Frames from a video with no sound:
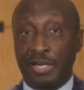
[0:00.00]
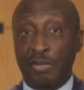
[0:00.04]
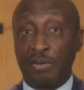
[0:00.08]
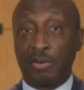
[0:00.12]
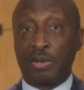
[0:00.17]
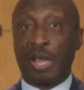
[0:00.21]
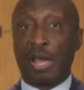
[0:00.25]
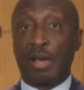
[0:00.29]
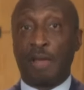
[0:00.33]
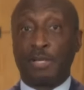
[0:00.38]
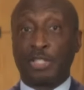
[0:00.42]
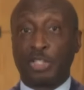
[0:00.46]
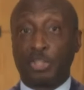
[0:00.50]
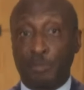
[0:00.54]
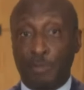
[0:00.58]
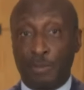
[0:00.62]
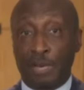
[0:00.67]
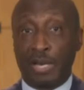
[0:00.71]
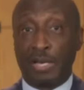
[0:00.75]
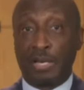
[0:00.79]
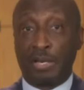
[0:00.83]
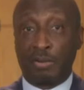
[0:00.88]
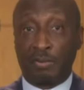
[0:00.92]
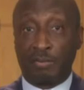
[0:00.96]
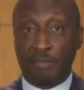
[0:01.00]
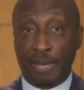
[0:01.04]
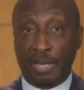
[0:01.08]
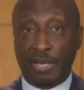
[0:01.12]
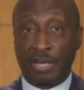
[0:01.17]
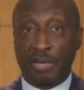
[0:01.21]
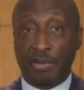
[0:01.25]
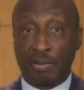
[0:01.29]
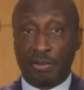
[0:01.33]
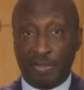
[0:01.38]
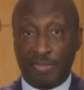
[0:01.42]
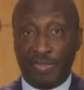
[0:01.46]
look how much money you're
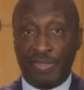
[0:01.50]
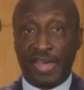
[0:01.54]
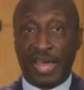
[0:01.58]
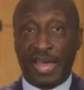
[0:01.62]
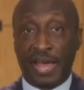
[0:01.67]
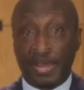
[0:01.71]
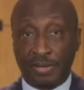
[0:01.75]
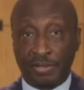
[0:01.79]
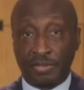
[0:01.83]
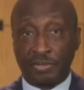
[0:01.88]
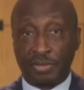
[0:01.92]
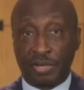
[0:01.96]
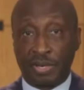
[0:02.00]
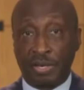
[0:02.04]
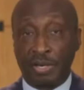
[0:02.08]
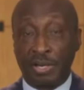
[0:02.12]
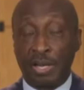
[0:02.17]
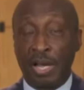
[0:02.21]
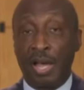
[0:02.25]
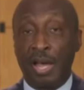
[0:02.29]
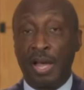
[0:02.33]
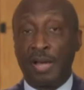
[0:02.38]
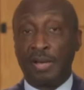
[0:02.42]
making on that drug,